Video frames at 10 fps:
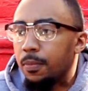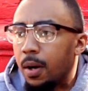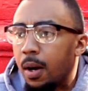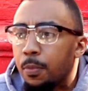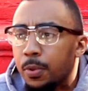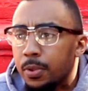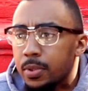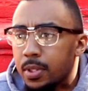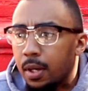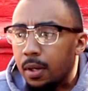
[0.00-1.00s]

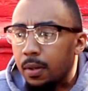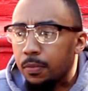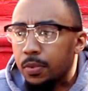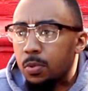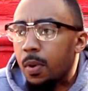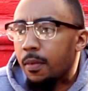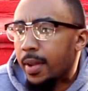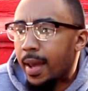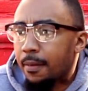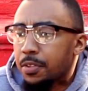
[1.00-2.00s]
upwards of
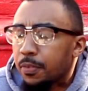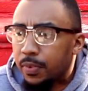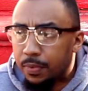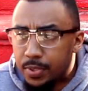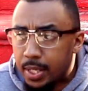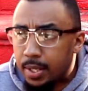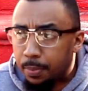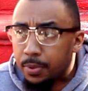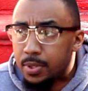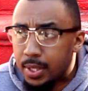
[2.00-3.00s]
12.5% to
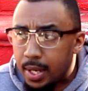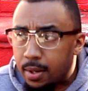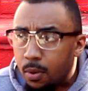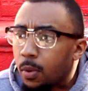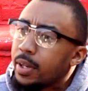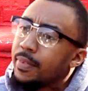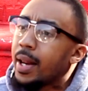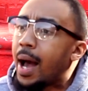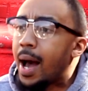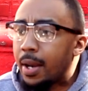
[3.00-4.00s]
15% or
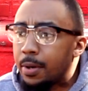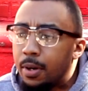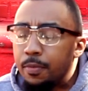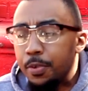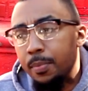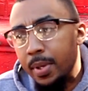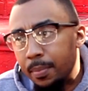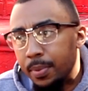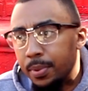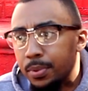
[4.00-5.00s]
even higher of your
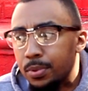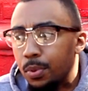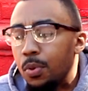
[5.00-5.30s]
members